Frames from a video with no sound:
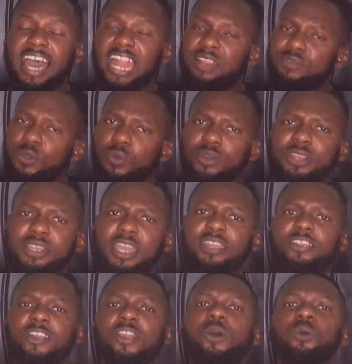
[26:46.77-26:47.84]
And if you want to
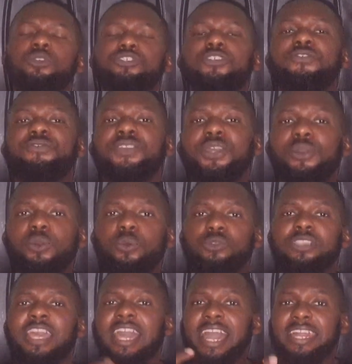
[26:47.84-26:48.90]
get close to
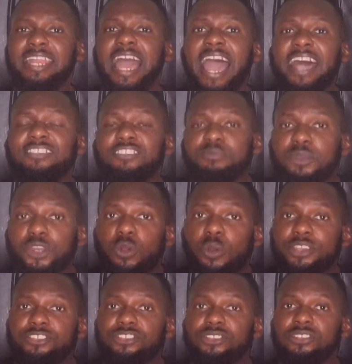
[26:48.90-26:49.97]
views and ask me
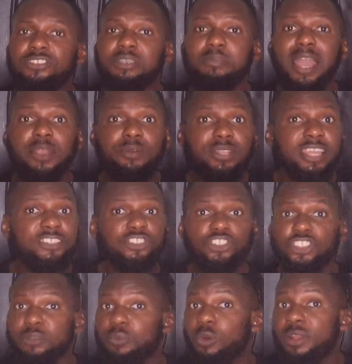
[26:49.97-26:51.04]
questions about relationship,